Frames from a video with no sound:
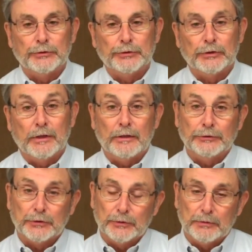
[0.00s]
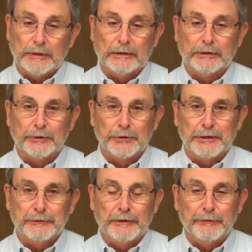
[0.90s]
should also
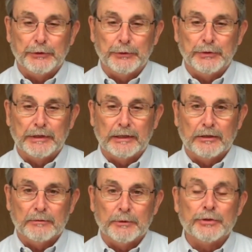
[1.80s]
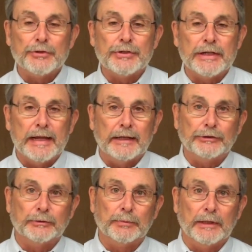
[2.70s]
thoroughly review their emergency
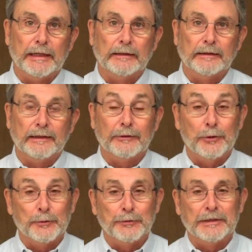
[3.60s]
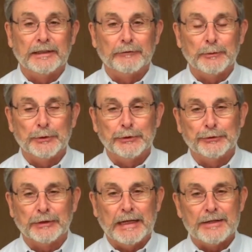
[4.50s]
action plan. Again, hopefully every
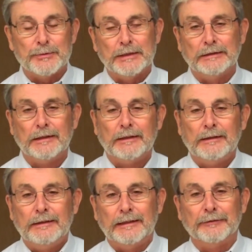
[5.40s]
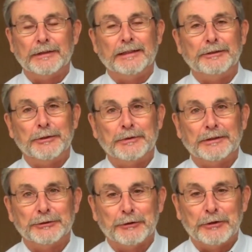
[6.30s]
producer has one. If they don't,
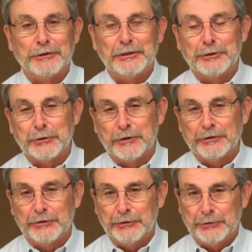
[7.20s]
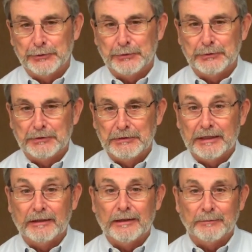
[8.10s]
they're strongly encouraged to
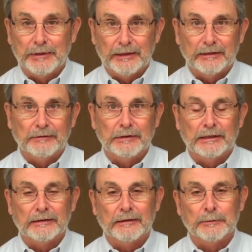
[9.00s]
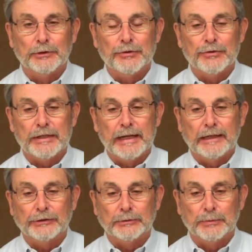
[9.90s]
get an updated emergency
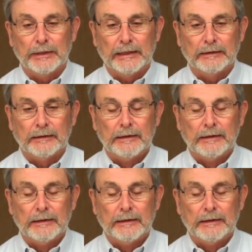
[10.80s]
action plan.